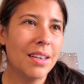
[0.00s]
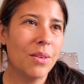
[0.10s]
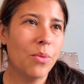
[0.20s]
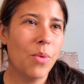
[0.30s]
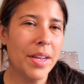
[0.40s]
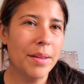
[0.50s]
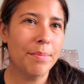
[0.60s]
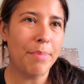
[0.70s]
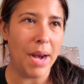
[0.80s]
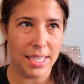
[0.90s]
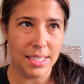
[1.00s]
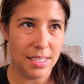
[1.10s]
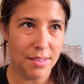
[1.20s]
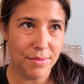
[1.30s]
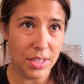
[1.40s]
what
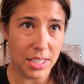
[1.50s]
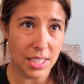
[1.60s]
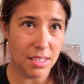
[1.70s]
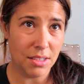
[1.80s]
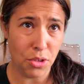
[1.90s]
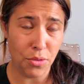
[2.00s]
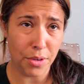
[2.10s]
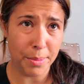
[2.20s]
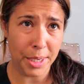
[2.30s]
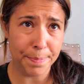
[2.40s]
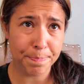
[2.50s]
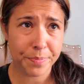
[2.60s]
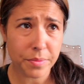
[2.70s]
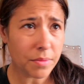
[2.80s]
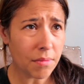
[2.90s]
positive does it do for me?
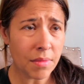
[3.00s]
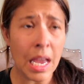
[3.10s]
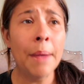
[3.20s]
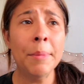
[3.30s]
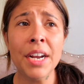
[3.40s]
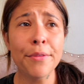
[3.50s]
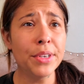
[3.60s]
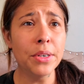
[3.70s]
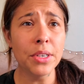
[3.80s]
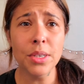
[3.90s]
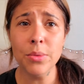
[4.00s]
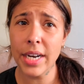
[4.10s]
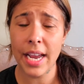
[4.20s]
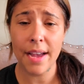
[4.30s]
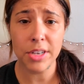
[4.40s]
I mean, I feel good when
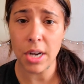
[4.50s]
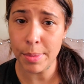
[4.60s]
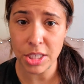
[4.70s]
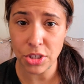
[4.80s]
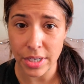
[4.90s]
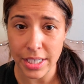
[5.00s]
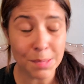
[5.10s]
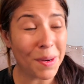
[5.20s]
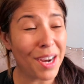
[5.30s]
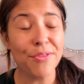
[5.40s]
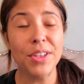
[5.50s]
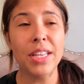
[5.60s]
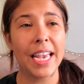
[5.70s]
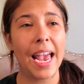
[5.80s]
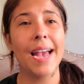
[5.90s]
I have a couple of drinks, but I feel
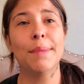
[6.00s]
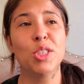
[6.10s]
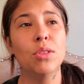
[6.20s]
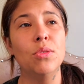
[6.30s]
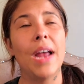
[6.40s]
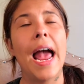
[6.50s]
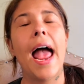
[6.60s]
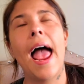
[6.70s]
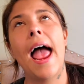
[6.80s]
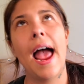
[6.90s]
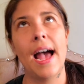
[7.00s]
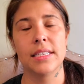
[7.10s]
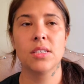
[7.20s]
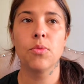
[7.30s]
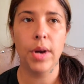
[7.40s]
like absolute
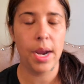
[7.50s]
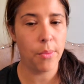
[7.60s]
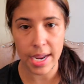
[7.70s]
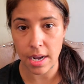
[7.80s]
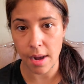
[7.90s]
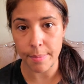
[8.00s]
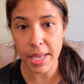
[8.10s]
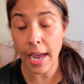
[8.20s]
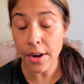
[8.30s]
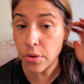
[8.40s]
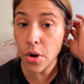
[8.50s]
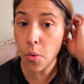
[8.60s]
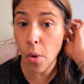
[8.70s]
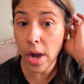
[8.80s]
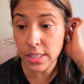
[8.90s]
ass when I wake up. And I don't know
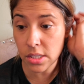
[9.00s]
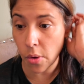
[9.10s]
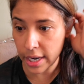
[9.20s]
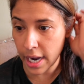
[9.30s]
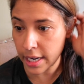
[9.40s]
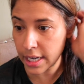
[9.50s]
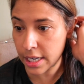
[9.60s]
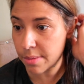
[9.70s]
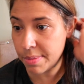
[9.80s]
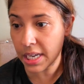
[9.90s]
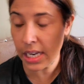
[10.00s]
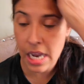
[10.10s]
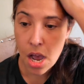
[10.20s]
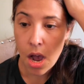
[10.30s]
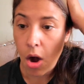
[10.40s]
what's going on. It could be
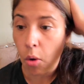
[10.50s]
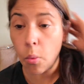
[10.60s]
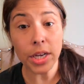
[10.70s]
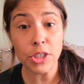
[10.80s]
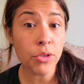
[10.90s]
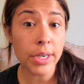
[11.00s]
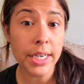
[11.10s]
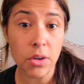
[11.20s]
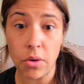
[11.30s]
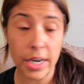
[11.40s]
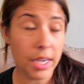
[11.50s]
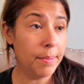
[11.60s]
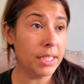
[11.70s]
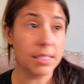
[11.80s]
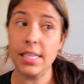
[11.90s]
one drink or it could
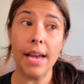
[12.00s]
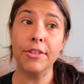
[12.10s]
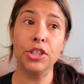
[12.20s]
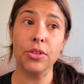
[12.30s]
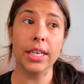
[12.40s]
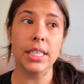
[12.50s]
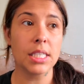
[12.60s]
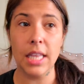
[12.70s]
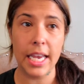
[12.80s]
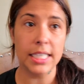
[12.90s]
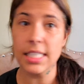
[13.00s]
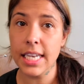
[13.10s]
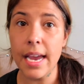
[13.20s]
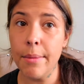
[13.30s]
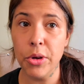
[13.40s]
be seven drinks. Like, it's a
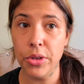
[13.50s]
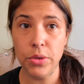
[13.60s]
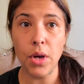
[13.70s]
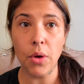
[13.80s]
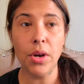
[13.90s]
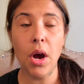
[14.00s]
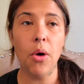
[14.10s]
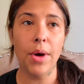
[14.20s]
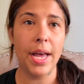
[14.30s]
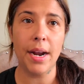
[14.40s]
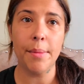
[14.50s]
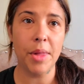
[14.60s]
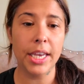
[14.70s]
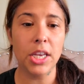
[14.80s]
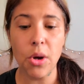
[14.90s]
gamble. You don't know. And I'm
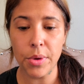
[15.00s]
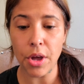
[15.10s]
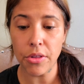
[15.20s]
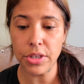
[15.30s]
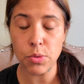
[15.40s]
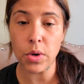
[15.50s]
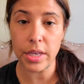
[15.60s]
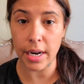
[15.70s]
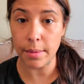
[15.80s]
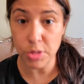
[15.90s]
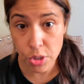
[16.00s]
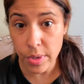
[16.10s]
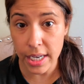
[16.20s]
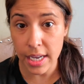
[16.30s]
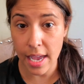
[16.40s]
like, you know, with all this work that I'm
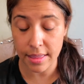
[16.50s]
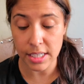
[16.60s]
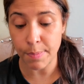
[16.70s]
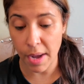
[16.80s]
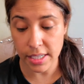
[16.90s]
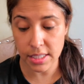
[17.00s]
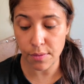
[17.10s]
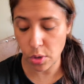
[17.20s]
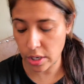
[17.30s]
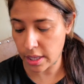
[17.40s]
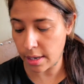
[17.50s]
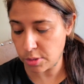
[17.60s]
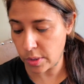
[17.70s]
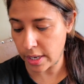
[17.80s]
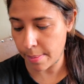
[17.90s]
doing and this positive work that I'm
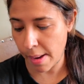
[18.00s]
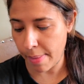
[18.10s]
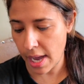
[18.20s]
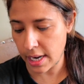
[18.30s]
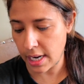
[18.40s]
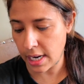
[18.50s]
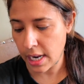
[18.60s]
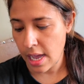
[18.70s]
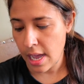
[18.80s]
doing on my body,